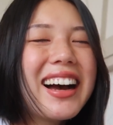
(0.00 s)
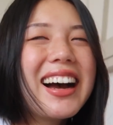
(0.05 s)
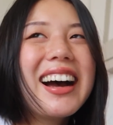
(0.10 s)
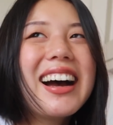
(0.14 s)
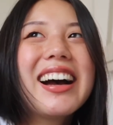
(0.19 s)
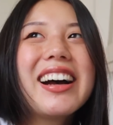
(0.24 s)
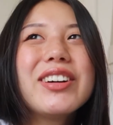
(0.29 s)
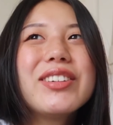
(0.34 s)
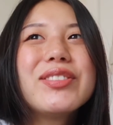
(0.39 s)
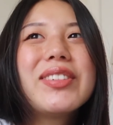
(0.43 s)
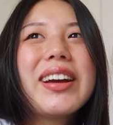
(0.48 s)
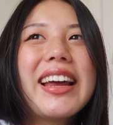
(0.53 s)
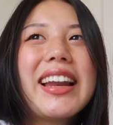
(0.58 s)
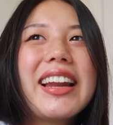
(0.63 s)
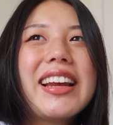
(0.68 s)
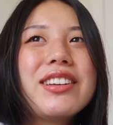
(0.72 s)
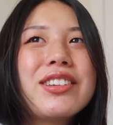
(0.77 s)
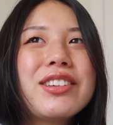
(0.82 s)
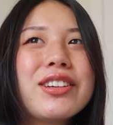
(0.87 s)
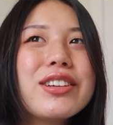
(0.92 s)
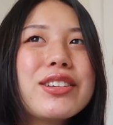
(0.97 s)
And
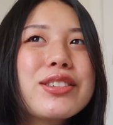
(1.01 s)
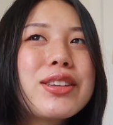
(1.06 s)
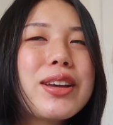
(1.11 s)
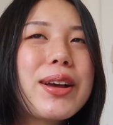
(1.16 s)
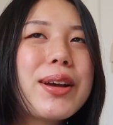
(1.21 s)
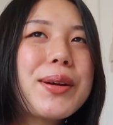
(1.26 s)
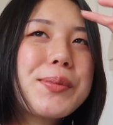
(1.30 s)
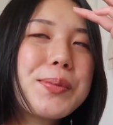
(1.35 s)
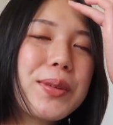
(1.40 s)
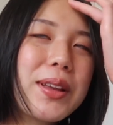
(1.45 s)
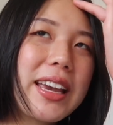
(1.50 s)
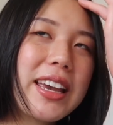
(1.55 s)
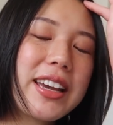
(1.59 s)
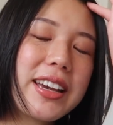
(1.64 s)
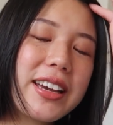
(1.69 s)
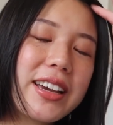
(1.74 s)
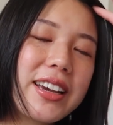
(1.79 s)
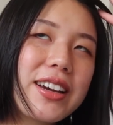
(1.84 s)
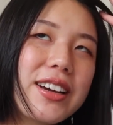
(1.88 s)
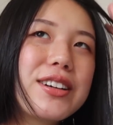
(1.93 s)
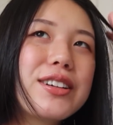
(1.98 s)
I took some like
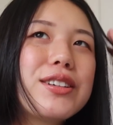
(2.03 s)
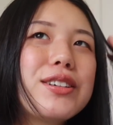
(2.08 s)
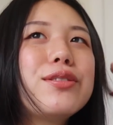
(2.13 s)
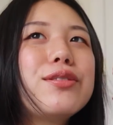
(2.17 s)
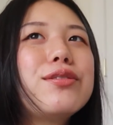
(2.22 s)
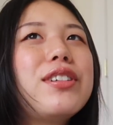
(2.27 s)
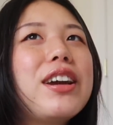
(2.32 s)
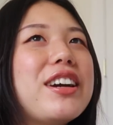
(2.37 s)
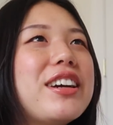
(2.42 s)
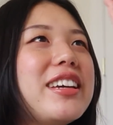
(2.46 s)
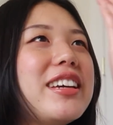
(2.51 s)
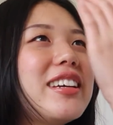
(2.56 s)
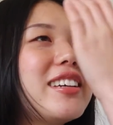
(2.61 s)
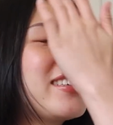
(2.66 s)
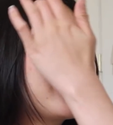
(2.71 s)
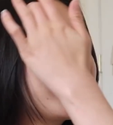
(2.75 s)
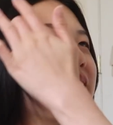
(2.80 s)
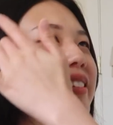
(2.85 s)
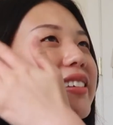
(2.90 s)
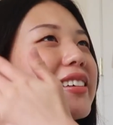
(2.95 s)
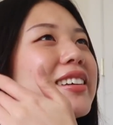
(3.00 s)

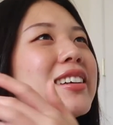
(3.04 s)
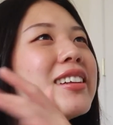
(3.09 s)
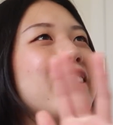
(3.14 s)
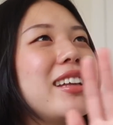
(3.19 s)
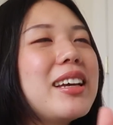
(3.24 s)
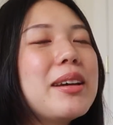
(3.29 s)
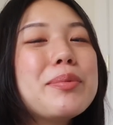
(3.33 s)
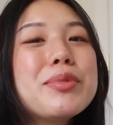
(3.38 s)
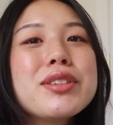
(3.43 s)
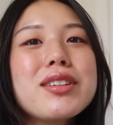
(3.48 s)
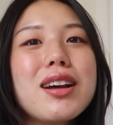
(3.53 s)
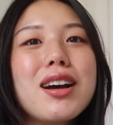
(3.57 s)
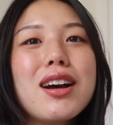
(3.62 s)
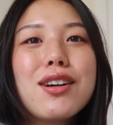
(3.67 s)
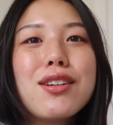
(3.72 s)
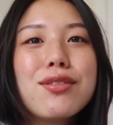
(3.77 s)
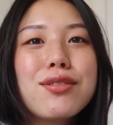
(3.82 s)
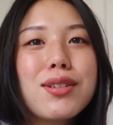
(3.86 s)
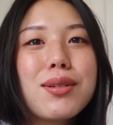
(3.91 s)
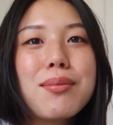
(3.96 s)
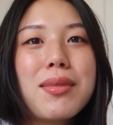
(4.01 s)
various clips
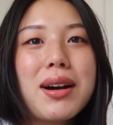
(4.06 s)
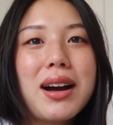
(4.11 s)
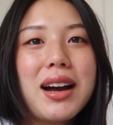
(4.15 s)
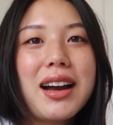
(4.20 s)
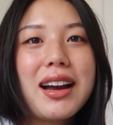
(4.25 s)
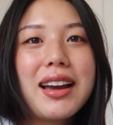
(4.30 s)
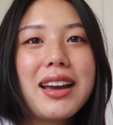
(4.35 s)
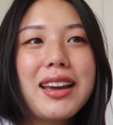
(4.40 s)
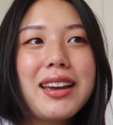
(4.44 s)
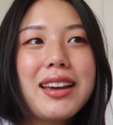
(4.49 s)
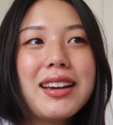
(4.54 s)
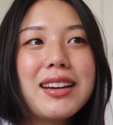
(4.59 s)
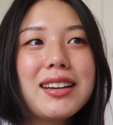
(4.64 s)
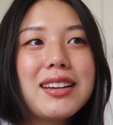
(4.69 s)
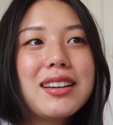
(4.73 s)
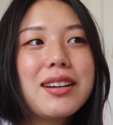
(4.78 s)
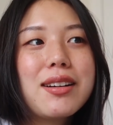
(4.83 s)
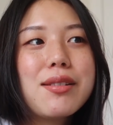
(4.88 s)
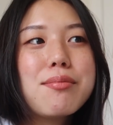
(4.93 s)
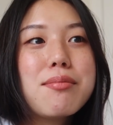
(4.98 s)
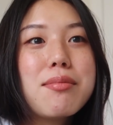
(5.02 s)
of my
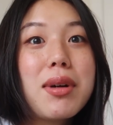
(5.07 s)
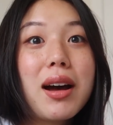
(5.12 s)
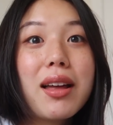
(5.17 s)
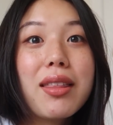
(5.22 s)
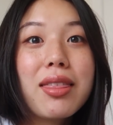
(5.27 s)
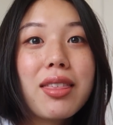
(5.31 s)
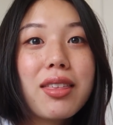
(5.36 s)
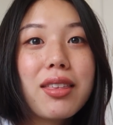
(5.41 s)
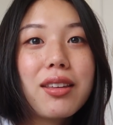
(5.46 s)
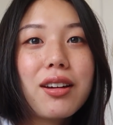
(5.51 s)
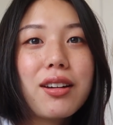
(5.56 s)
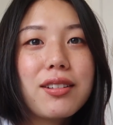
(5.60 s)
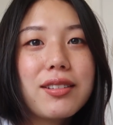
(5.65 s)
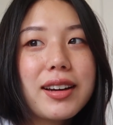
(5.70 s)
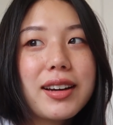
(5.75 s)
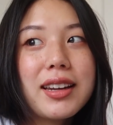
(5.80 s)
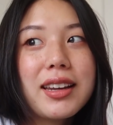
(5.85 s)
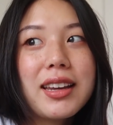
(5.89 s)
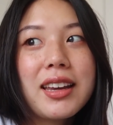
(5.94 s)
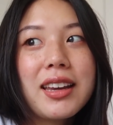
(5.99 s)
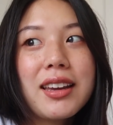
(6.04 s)
month
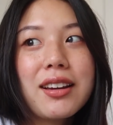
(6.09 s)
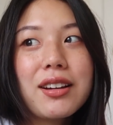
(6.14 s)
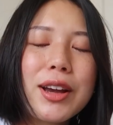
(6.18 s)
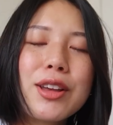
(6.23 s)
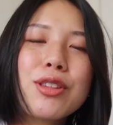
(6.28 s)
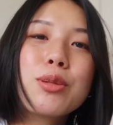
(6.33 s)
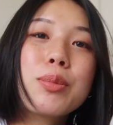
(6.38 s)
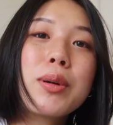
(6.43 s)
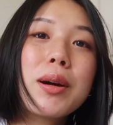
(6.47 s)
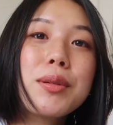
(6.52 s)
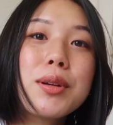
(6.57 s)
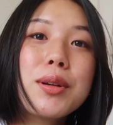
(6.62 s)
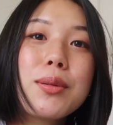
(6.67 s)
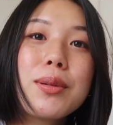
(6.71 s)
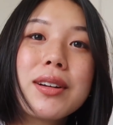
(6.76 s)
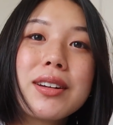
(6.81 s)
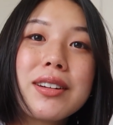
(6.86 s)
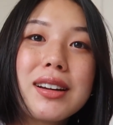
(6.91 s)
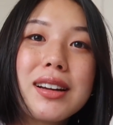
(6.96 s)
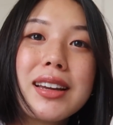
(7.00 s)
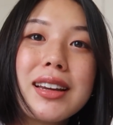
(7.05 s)
already. You guys are probably
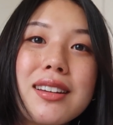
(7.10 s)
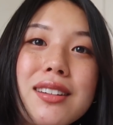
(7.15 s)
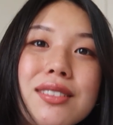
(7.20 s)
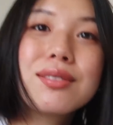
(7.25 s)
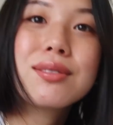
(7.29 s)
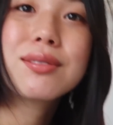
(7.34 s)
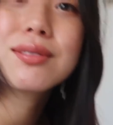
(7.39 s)
wondering,